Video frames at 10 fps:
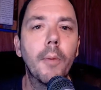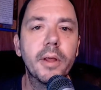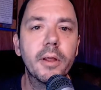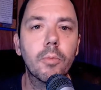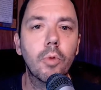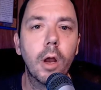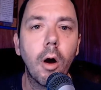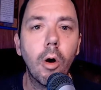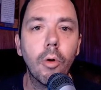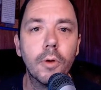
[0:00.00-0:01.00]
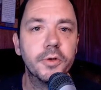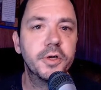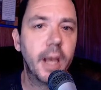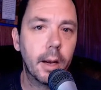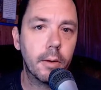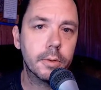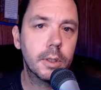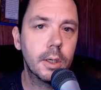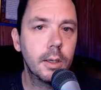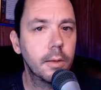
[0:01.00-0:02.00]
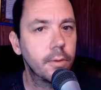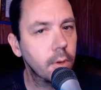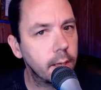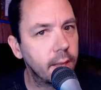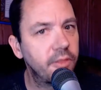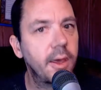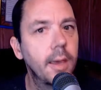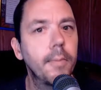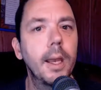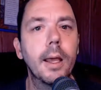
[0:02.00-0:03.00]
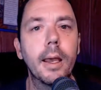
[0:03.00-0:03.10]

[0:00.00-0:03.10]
them run all those channels. Look at Think Media.